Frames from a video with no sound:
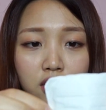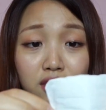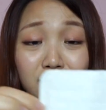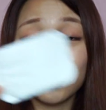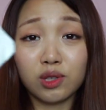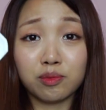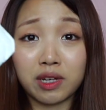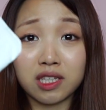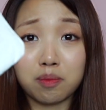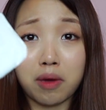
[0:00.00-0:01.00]
This was my
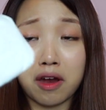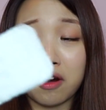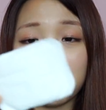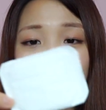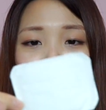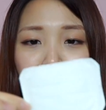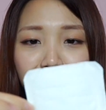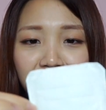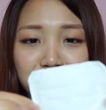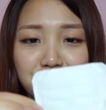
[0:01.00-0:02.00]
spare, but
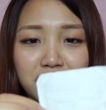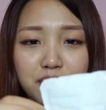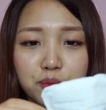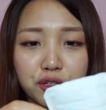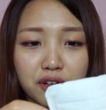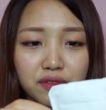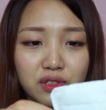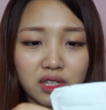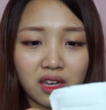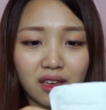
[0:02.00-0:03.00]
I really put off
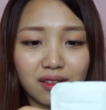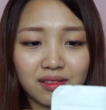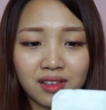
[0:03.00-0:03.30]
using it.